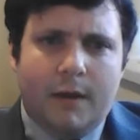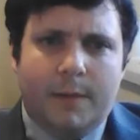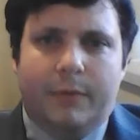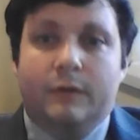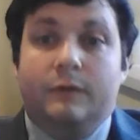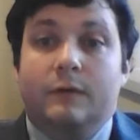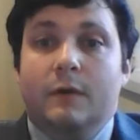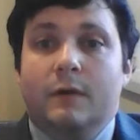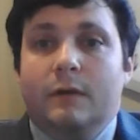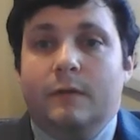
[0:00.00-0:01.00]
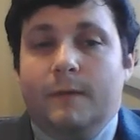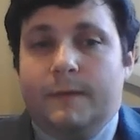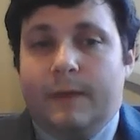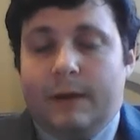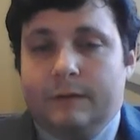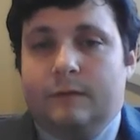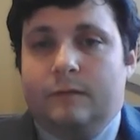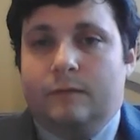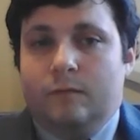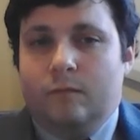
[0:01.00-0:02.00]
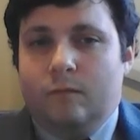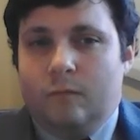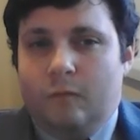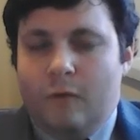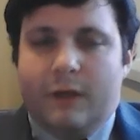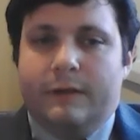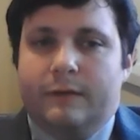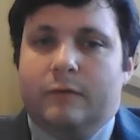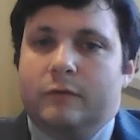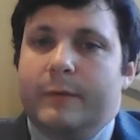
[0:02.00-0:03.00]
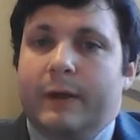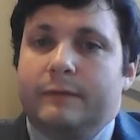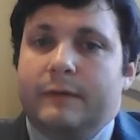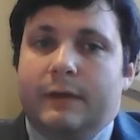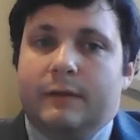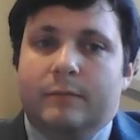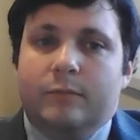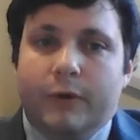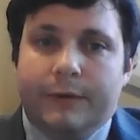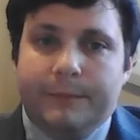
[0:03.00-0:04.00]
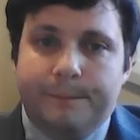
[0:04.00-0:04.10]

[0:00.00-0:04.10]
But that's rarely talked about in Britain.